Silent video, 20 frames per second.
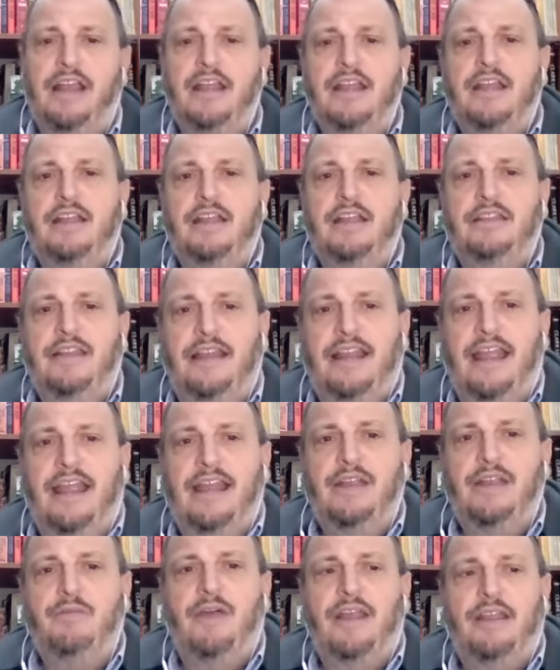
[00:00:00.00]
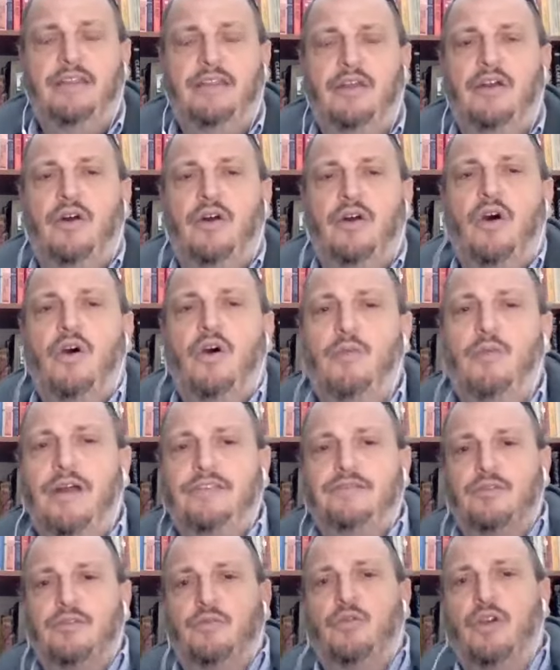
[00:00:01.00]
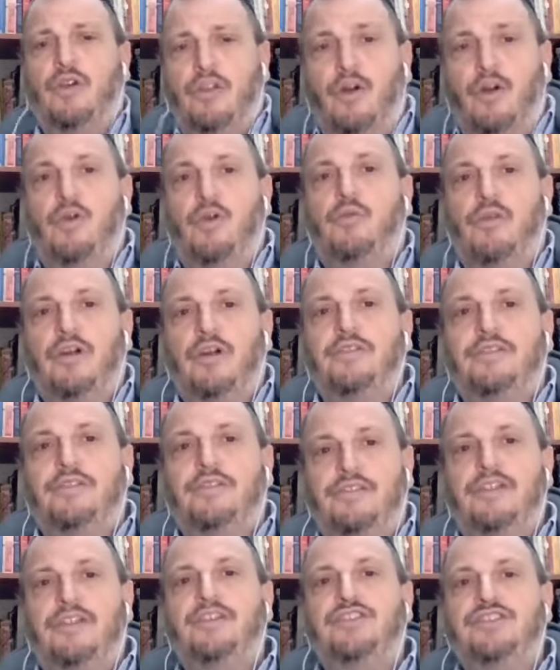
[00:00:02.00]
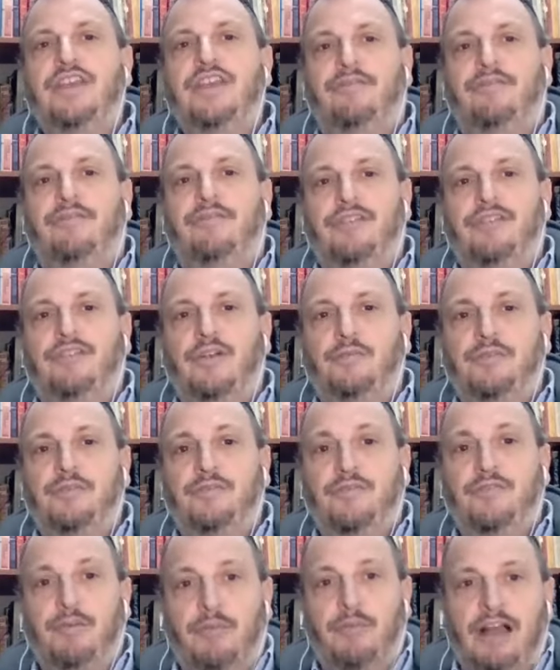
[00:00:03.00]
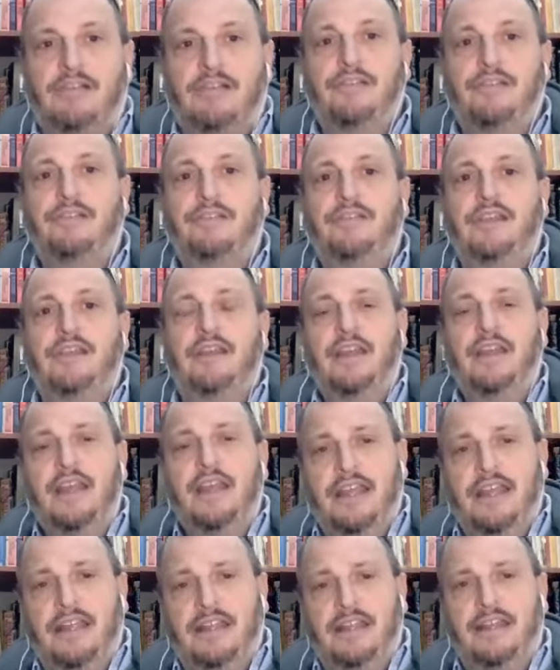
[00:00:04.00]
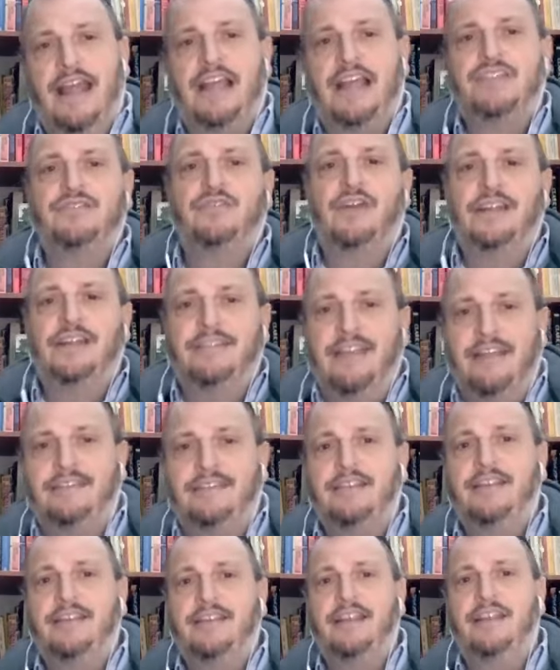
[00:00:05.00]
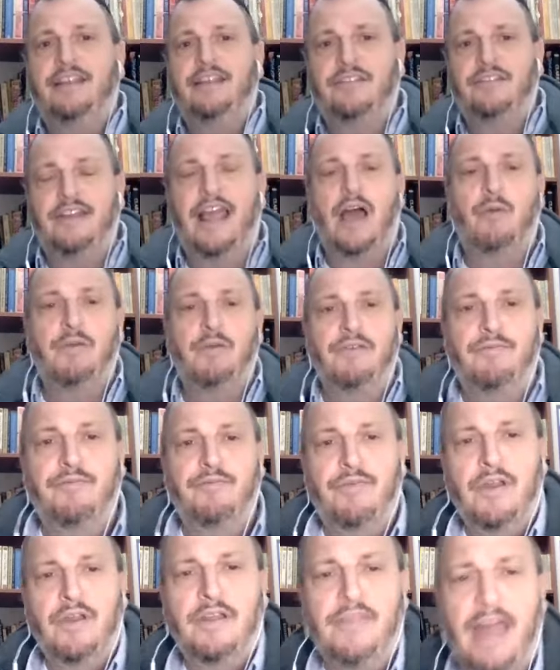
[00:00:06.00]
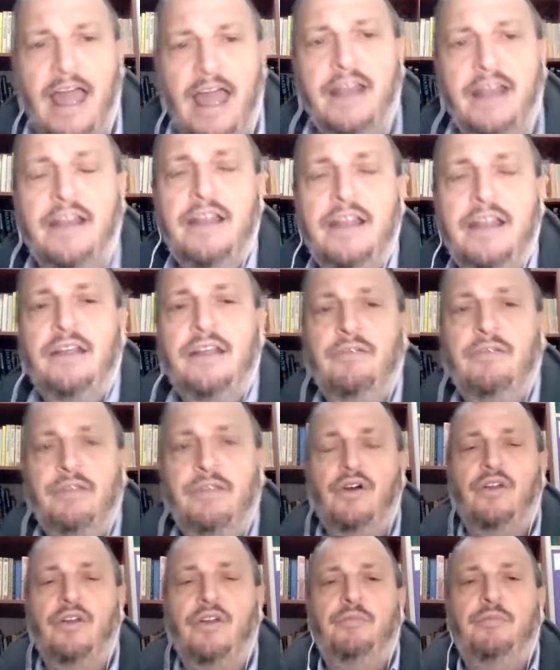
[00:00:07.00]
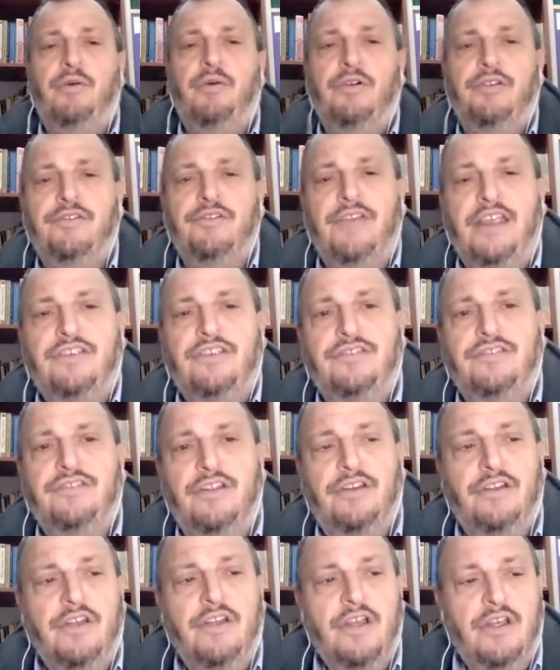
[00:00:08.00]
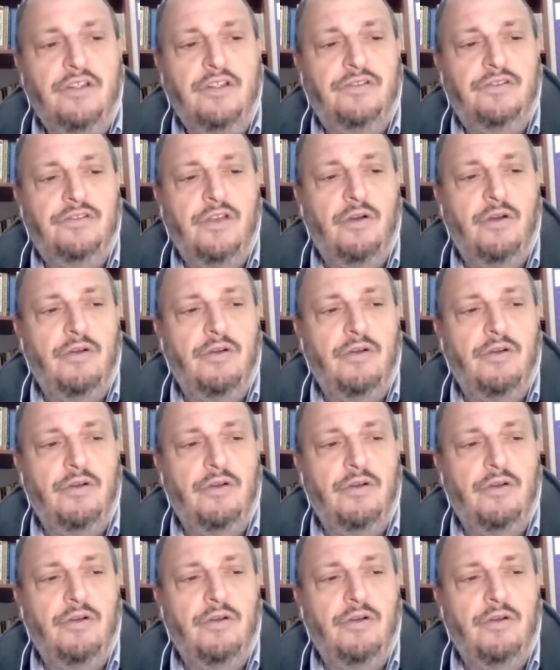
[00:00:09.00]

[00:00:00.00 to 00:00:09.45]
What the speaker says: that anyway, the whole Western world, the whole world is in a shift in terms of democracy and national identities and how we fig that with all the polarization. So